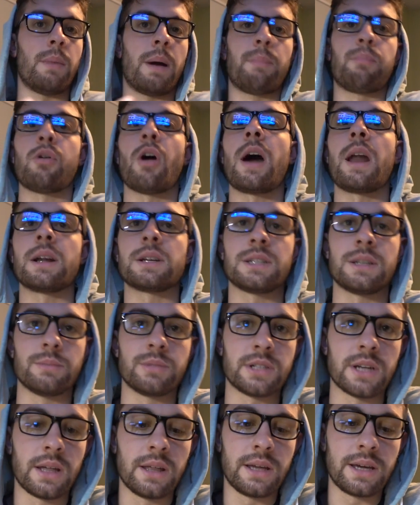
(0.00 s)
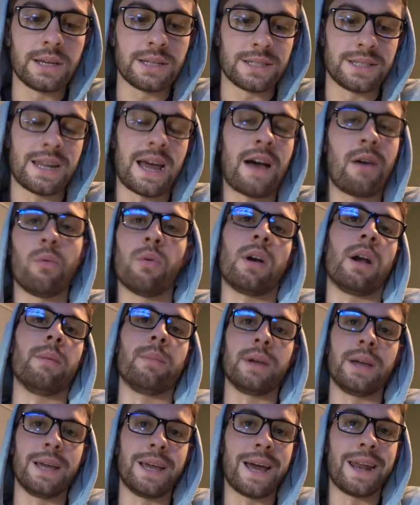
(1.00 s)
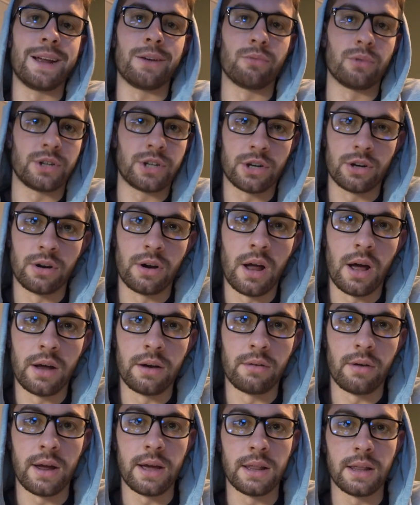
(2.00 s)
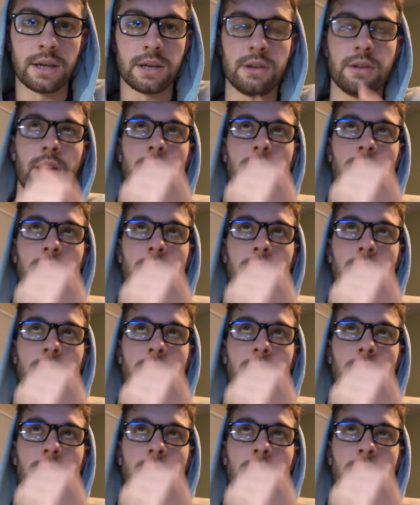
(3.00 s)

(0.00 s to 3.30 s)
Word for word: my products I'm selling is not where I'm getting return on, right? Like